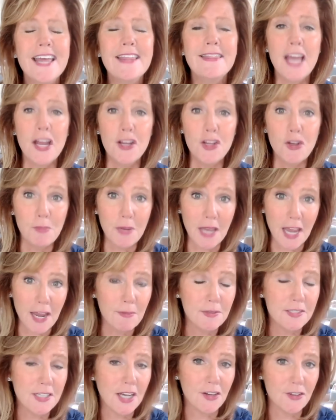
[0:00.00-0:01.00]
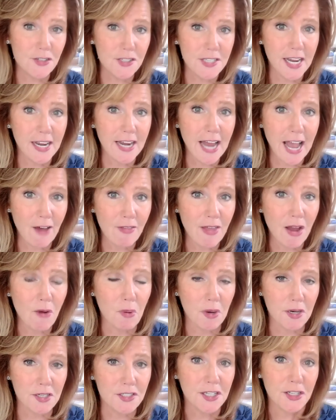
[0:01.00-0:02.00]
then you'll be able to understand how that
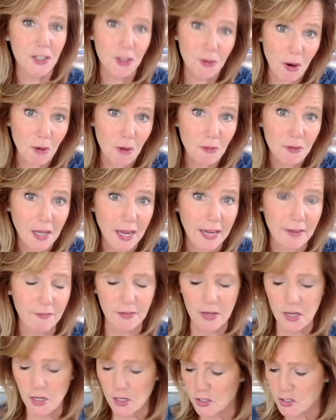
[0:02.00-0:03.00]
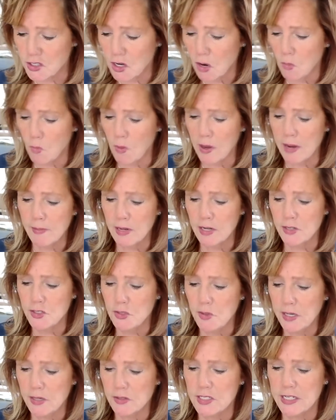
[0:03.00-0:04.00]
works in your own life. So, what I'm going to
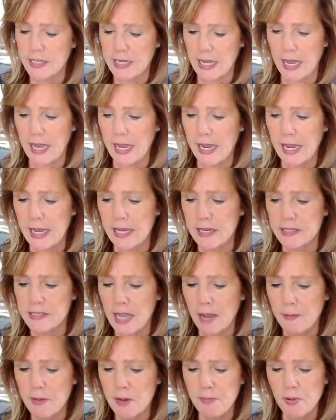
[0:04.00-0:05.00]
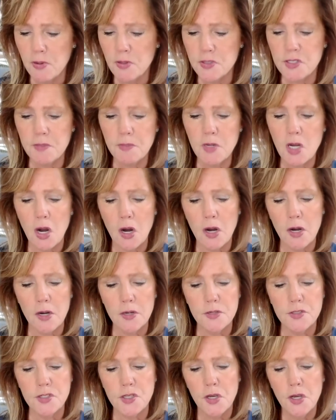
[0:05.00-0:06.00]
do here today is I'm going to pull some
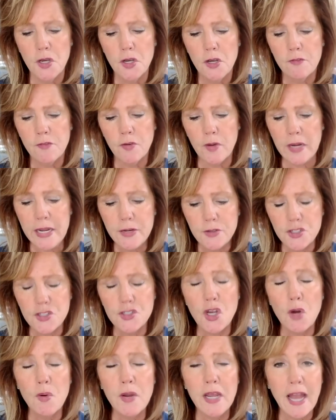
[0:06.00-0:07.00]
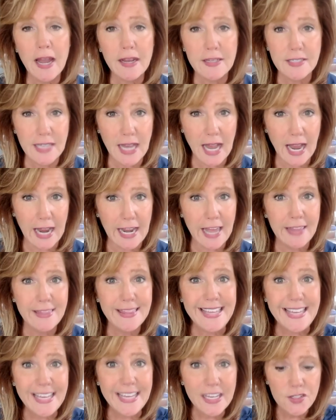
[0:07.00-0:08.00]
cards for each zodiac sign. And
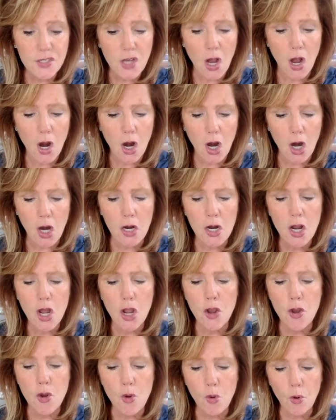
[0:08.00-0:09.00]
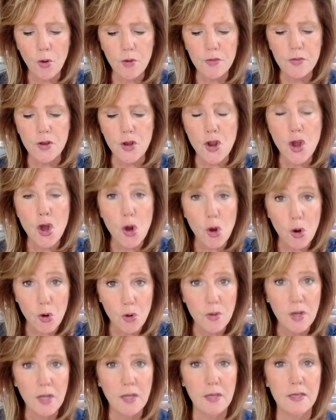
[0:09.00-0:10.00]
these are north
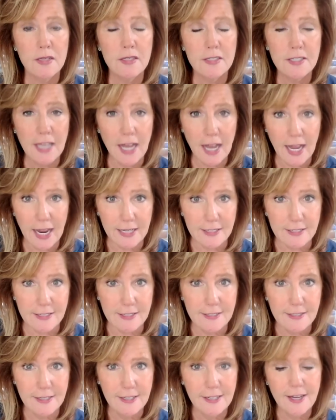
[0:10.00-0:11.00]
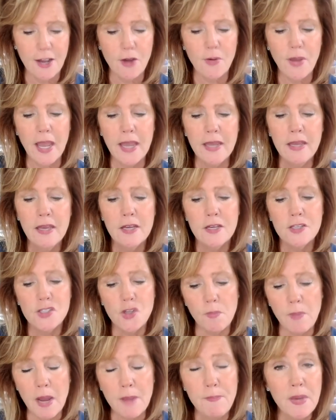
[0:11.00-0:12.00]
node signs. Okay, so it
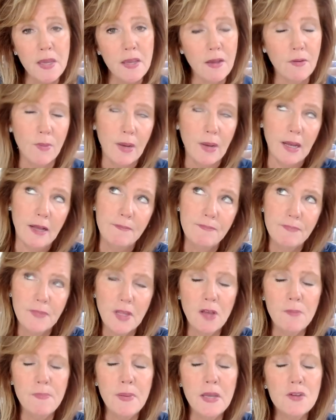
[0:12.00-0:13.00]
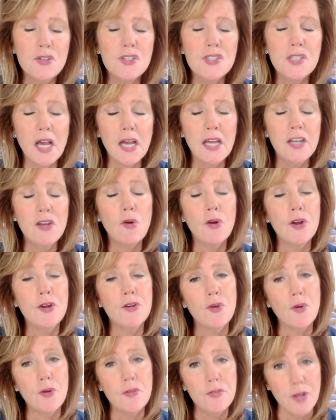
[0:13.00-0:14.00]
might be, well, it'd be your sun or your
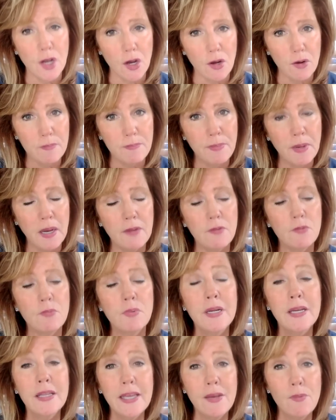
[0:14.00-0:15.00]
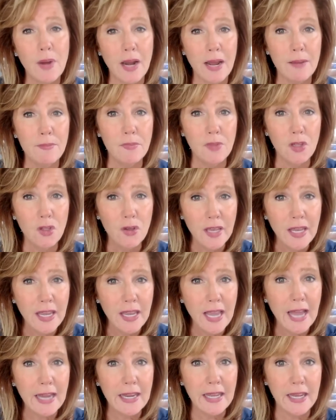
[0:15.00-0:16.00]
north node. But really, what I'm looking
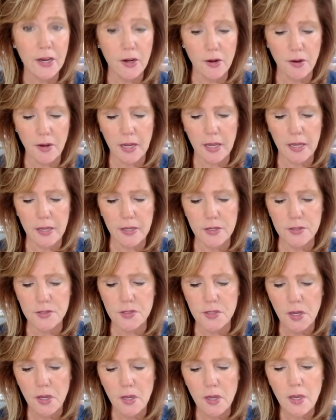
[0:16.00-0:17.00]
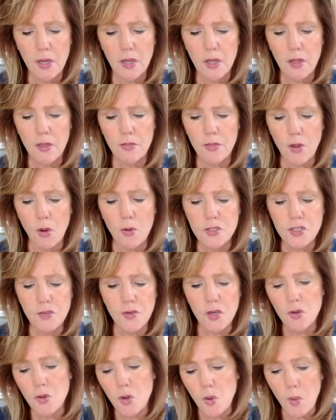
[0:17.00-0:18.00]
at here is those of
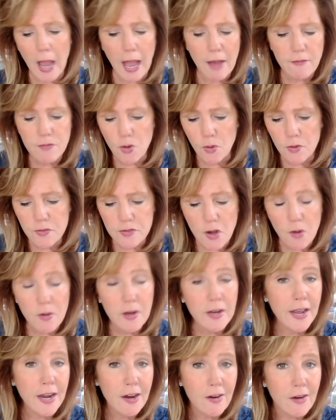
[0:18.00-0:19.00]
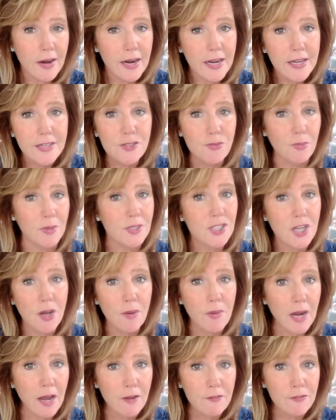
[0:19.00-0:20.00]
you who have north node in Aries, what's
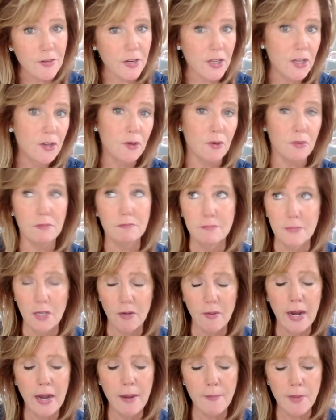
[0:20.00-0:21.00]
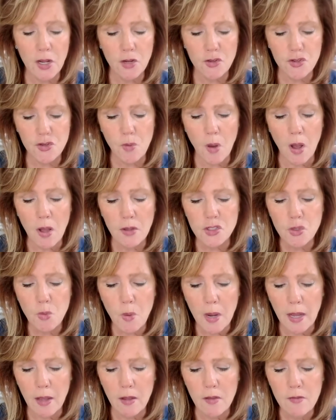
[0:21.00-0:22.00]
going on for you? All right, I'm going to do all
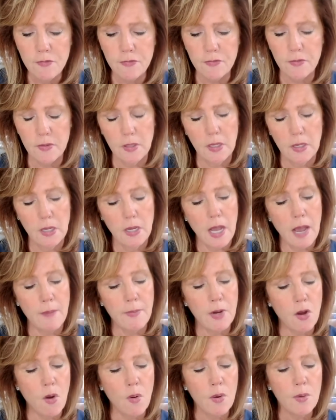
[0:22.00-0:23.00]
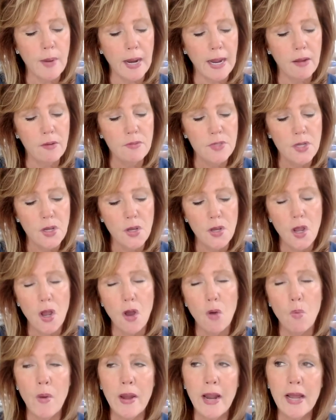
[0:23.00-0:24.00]
12. I'm going to go around.
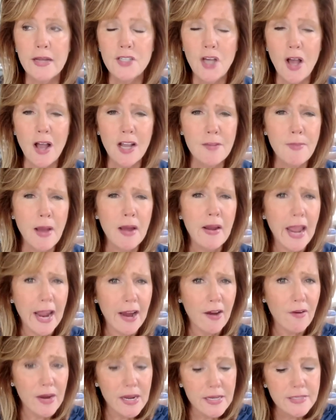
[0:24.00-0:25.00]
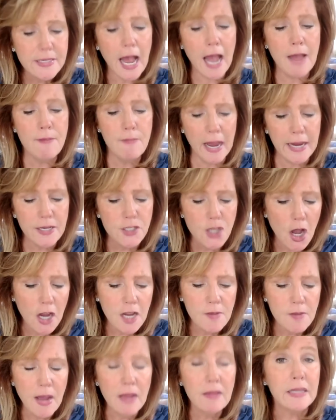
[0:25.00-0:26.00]
When I talk about Aries, I might talk
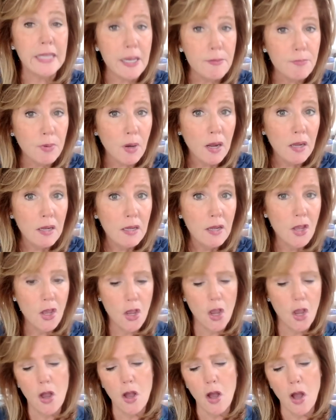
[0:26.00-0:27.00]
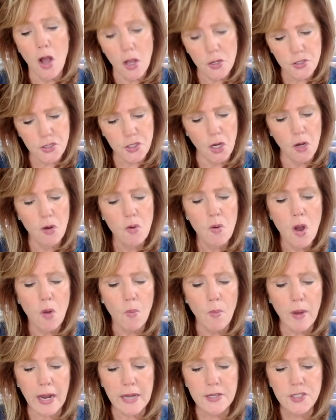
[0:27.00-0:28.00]
about Libra. Also,
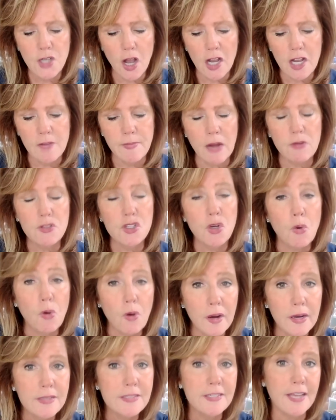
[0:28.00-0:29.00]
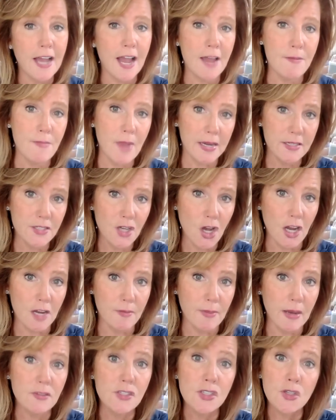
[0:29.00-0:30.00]
when I talk about Taurus, I might talk
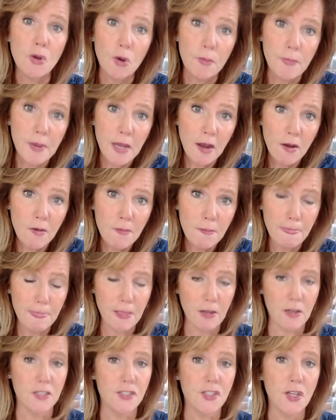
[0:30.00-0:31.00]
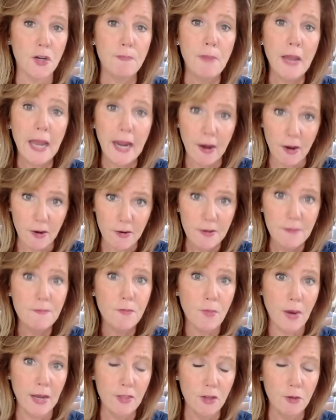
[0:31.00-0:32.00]
about Scorpio because they're paired,
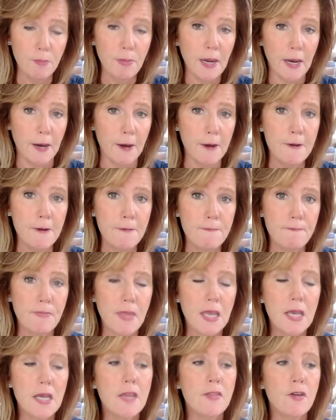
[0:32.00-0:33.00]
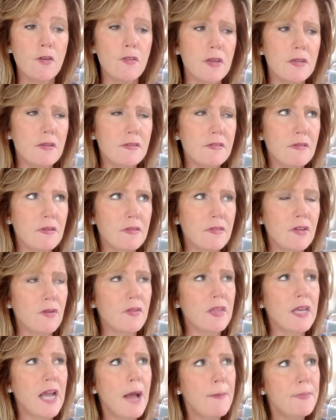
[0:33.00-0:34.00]
right? They're paired. They're the they're
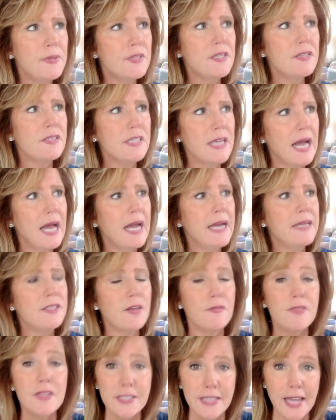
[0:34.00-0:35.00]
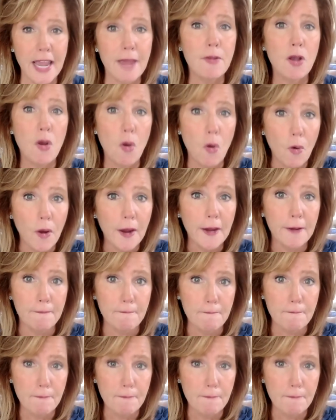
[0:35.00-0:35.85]
the opposite sides of the same coin.